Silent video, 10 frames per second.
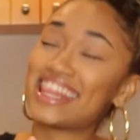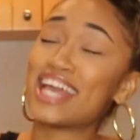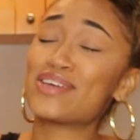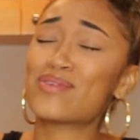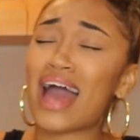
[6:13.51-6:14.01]

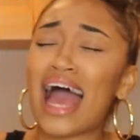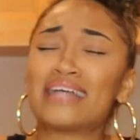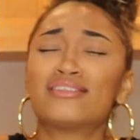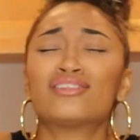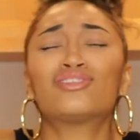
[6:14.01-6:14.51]
Thank you
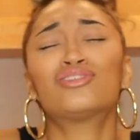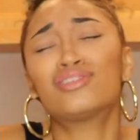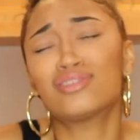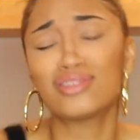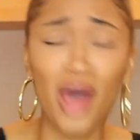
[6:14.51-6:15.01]
guys
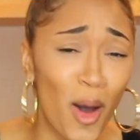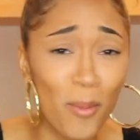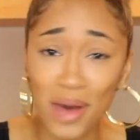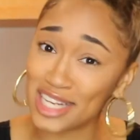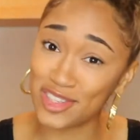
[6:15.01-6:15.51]
so
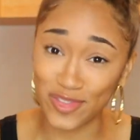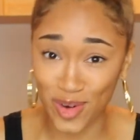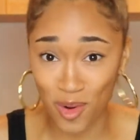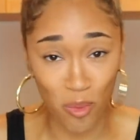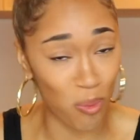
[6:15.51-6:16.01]
much
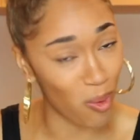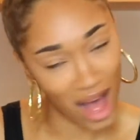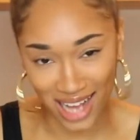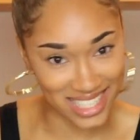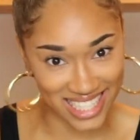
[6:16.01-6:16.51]
for
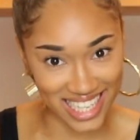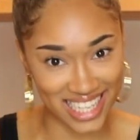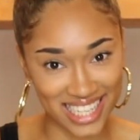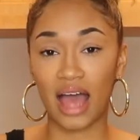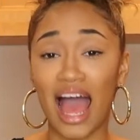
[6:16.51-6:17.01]
watching.